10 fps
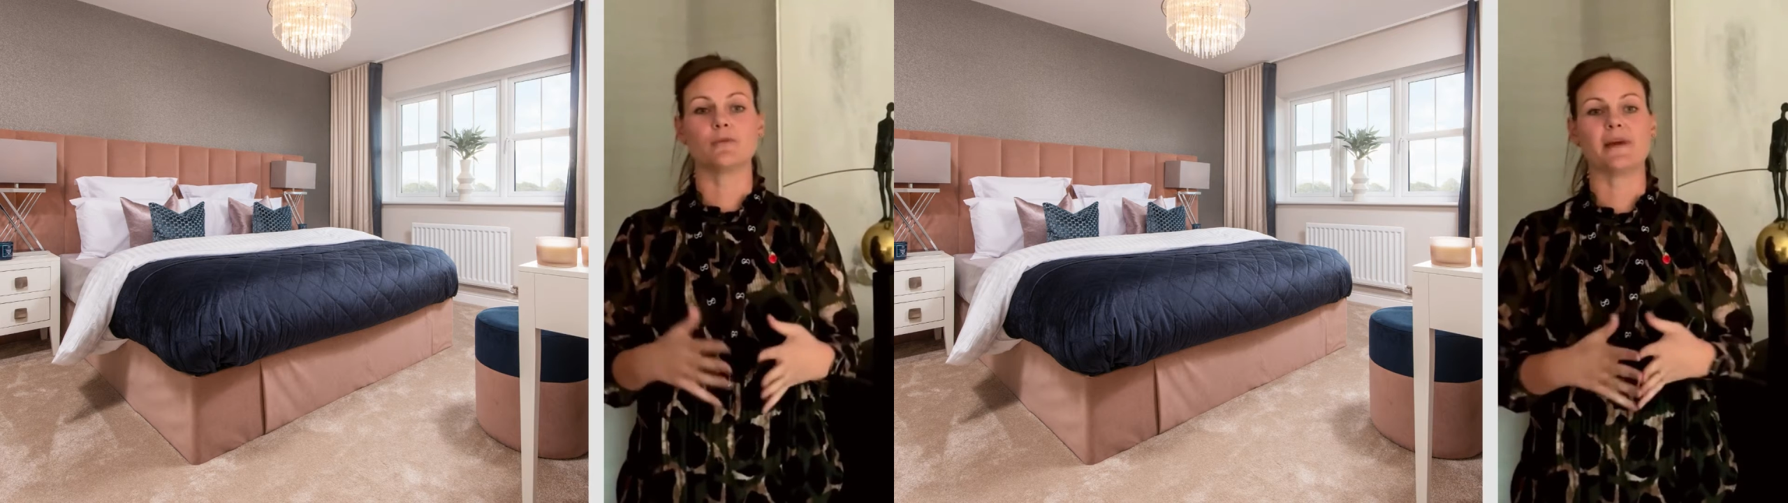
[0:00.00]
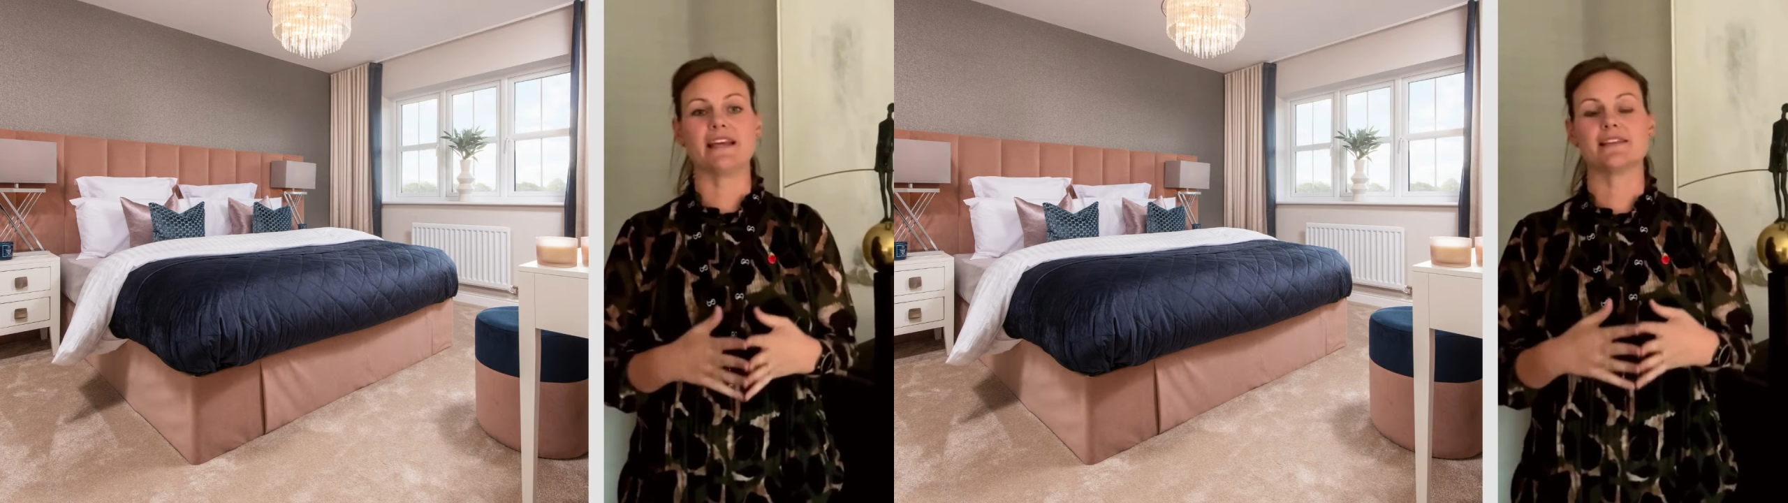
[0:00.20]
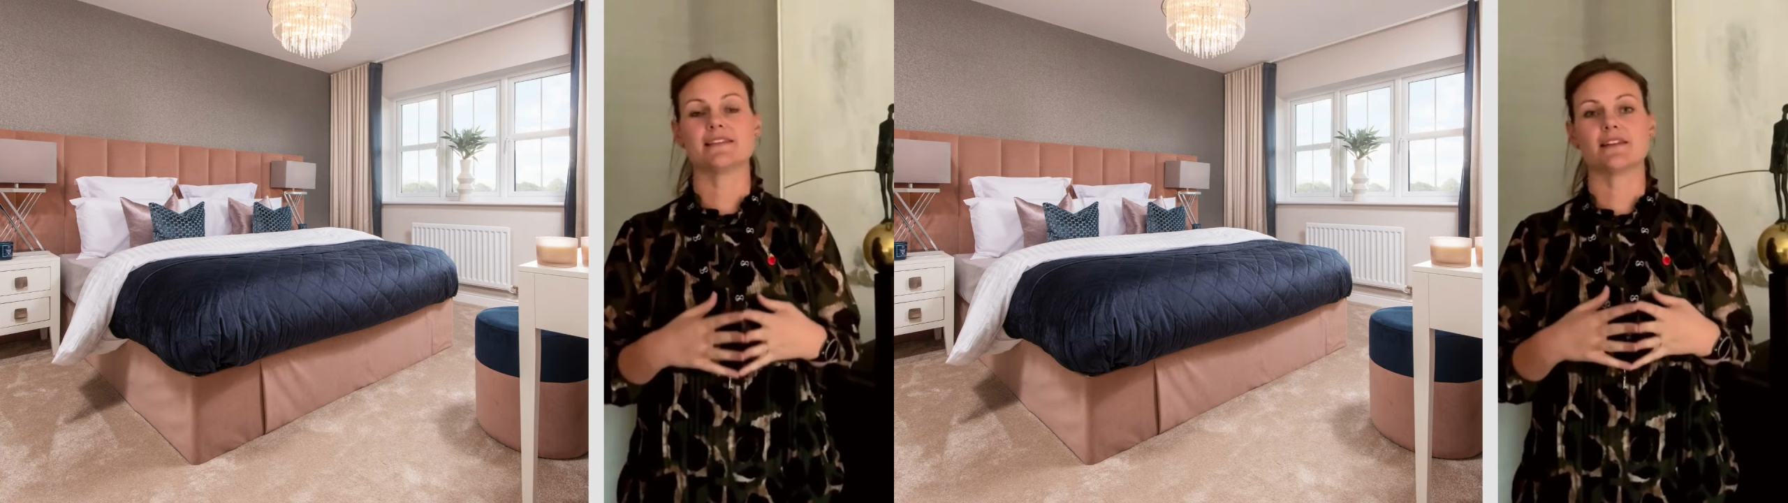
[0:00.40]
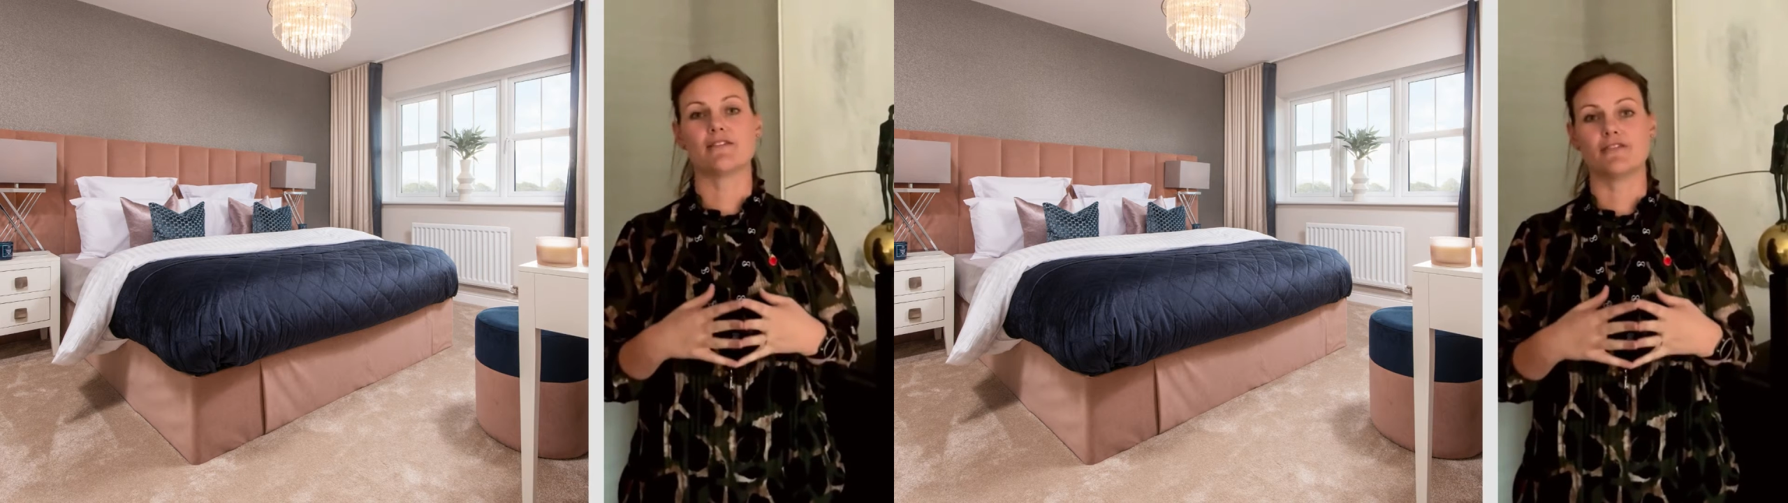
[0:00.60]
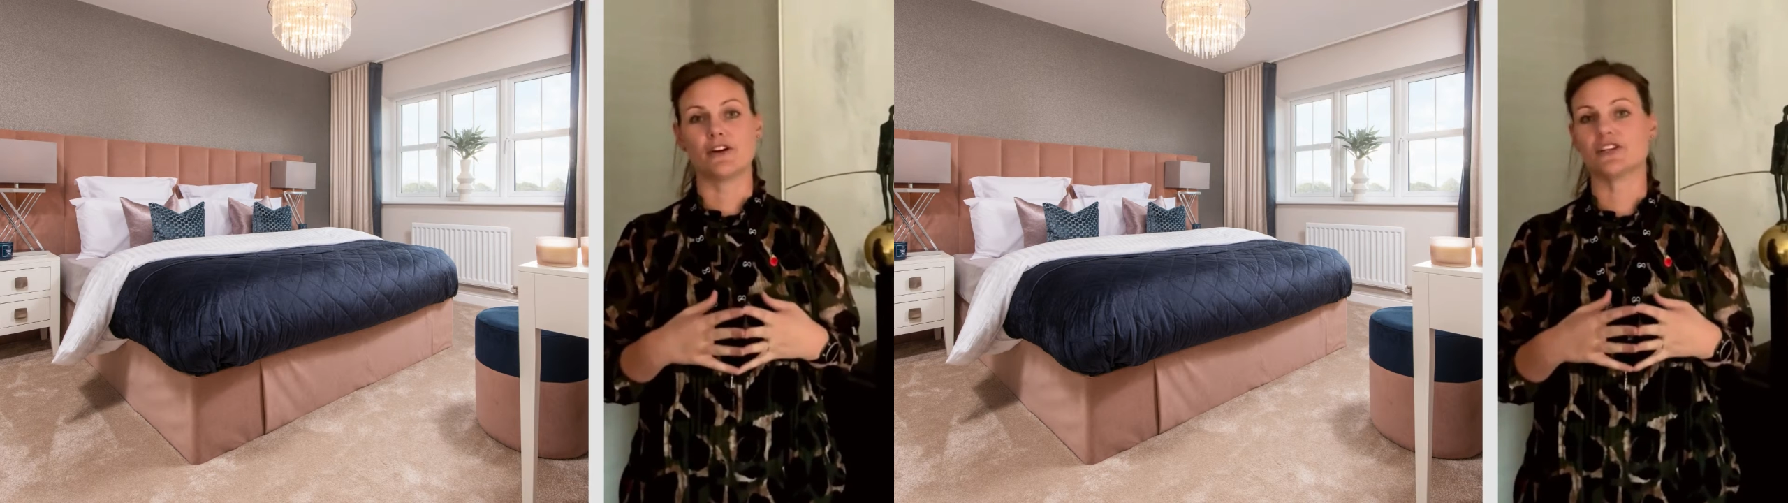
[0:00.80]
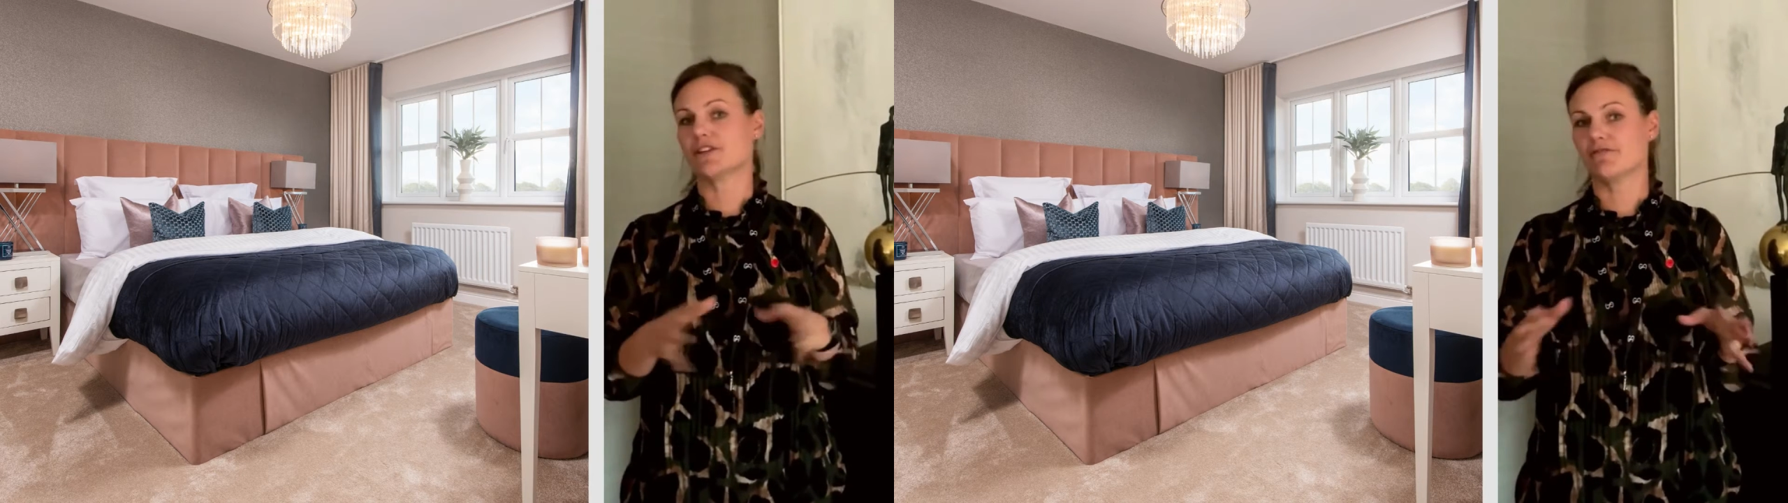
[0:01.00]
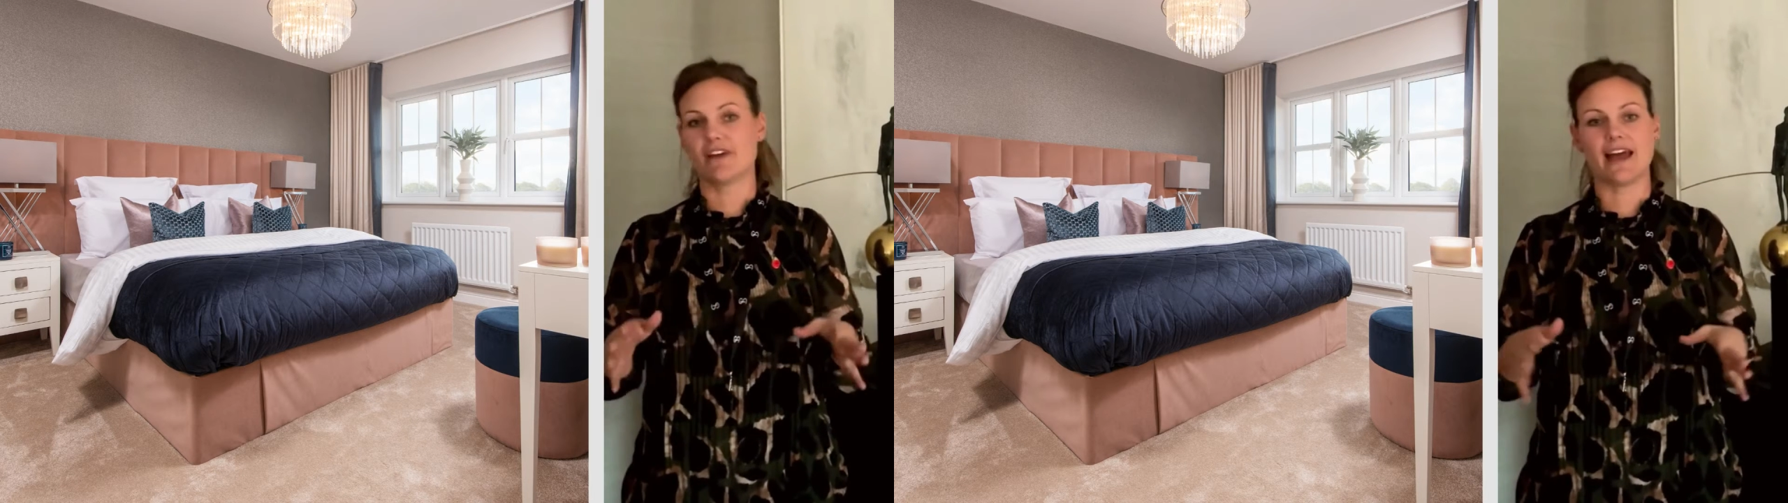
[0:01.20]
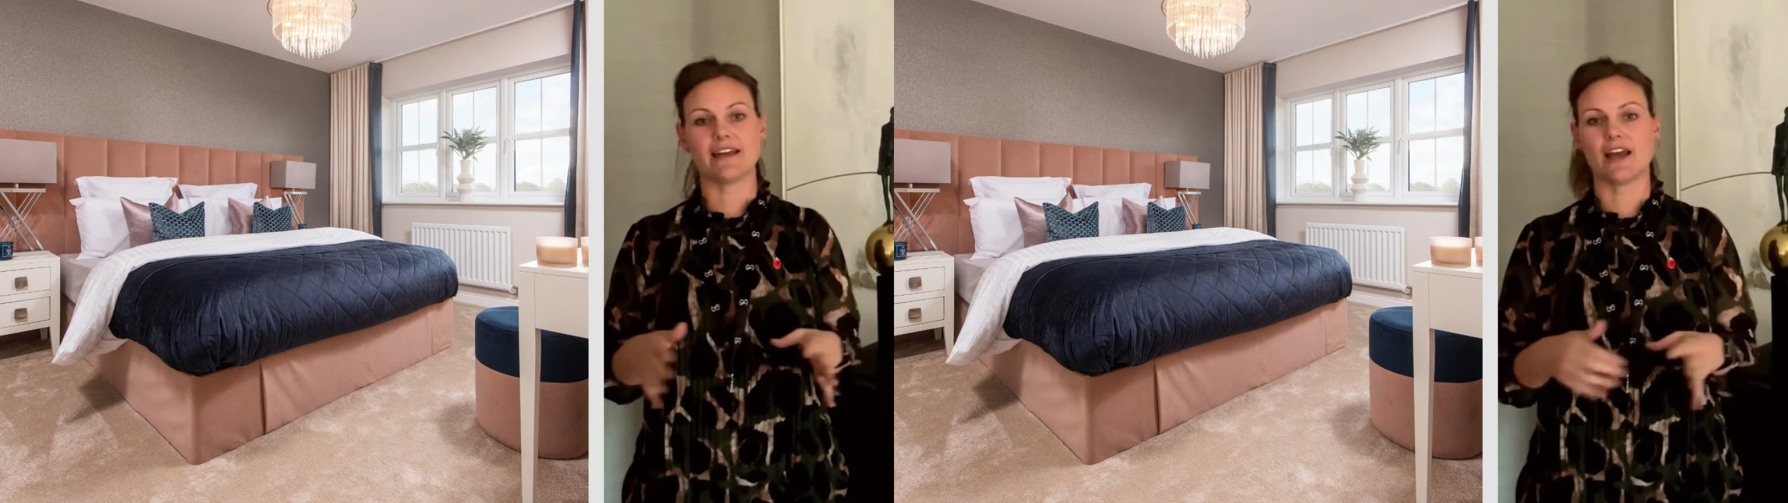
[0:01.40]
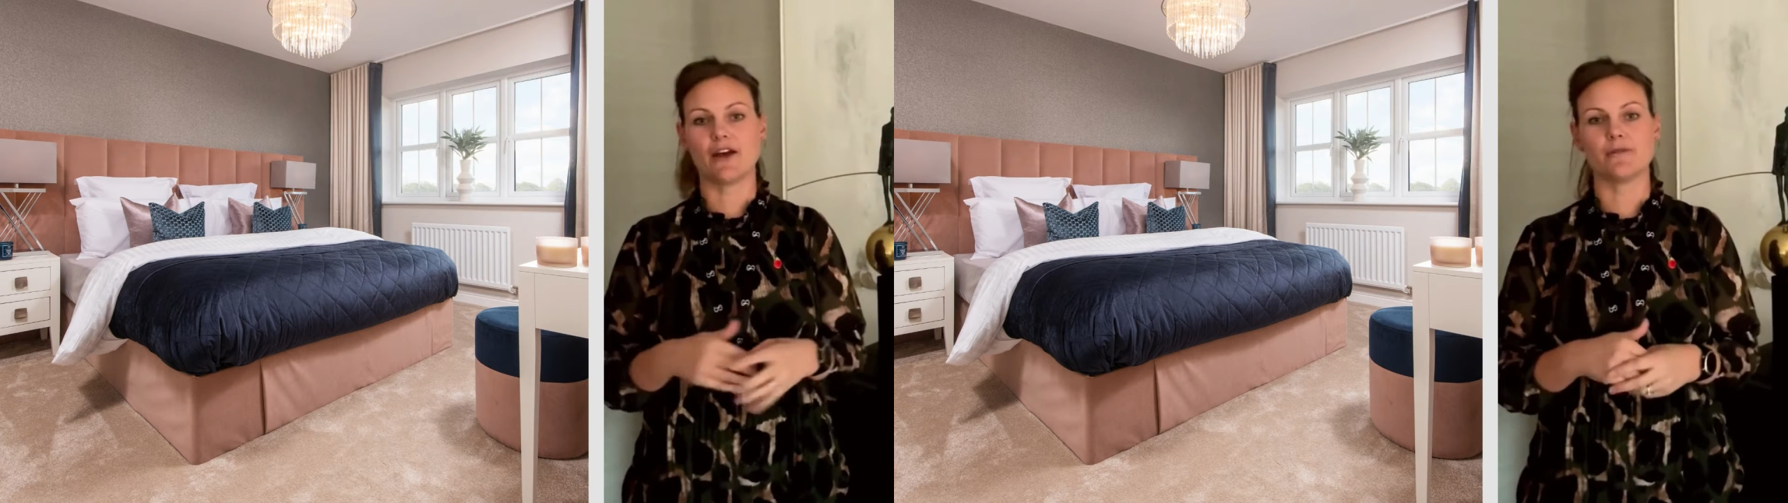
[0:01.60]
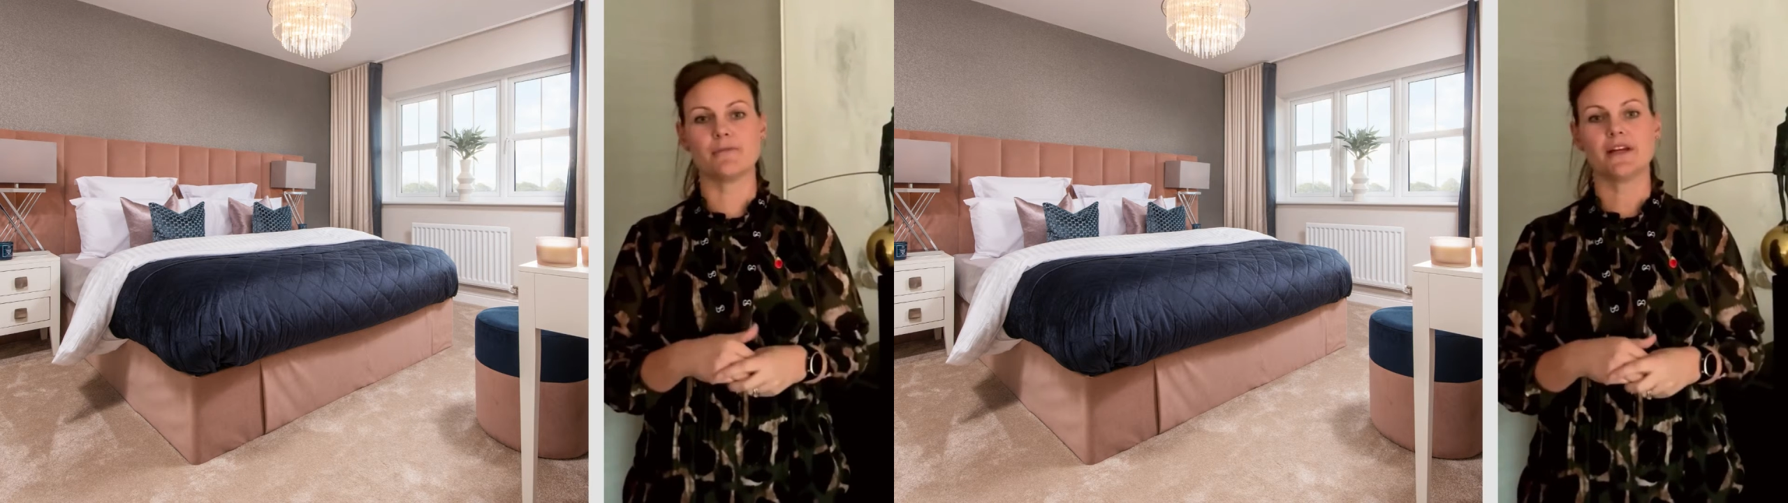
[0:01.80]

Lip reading: piece of furnishing for any home.